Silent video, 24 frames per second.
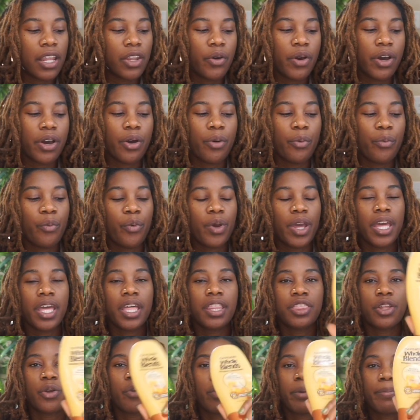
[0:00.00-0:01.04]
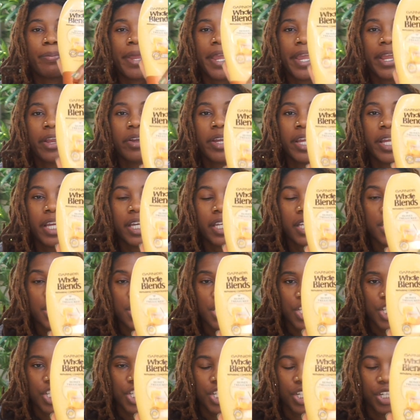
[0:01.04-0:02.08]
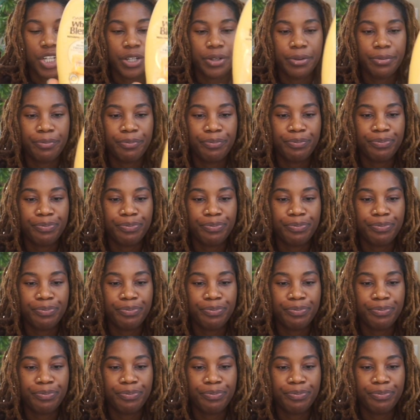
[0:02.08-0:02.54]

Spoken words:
up with the repairing conditioner.